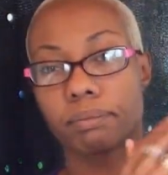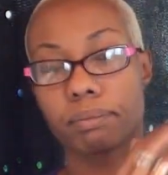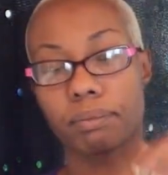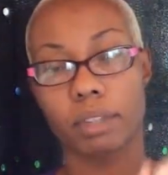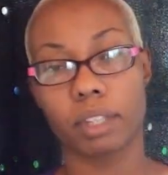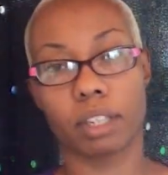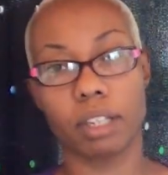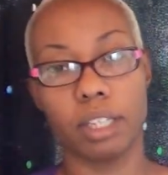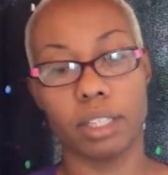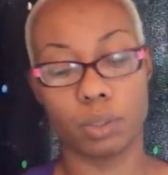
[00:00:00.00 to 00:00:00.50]

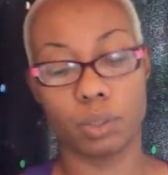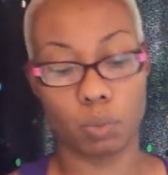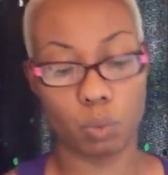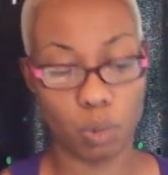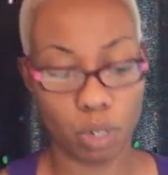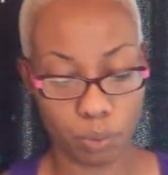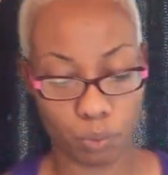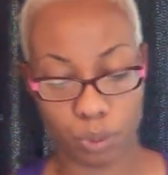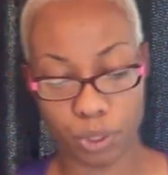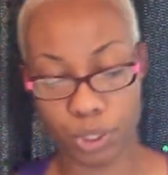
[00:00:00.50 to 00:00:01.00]
is one,
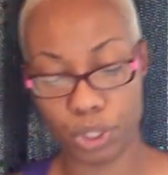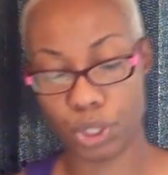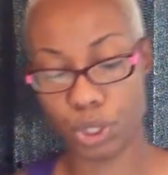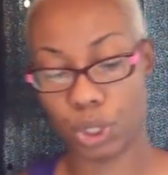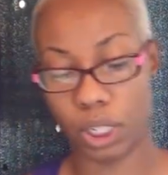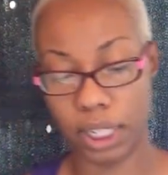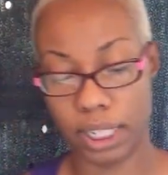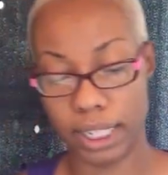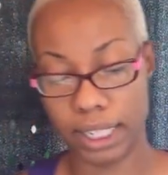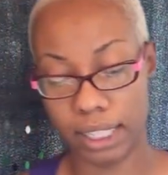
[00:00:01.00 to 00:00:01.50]
when you're
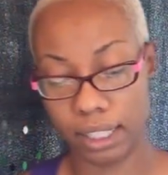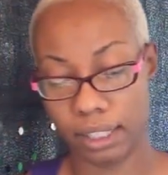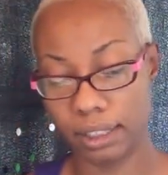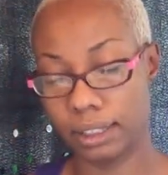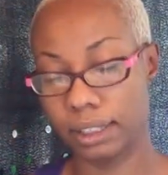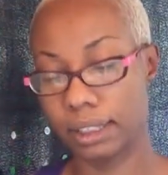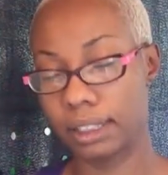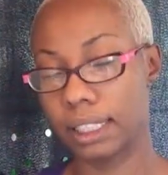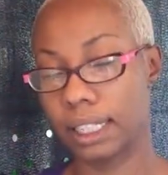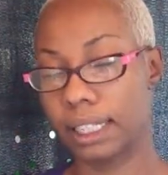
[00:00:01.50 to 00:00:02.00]
trying on
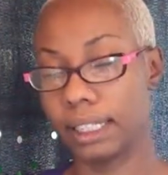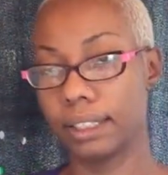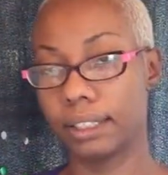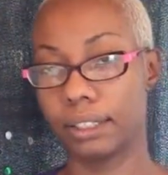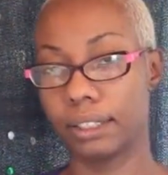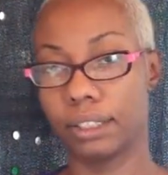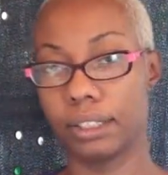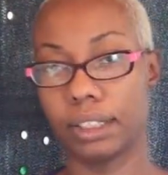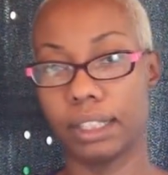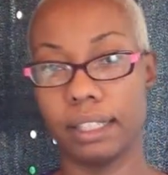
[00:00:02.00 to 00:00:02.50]
sizers,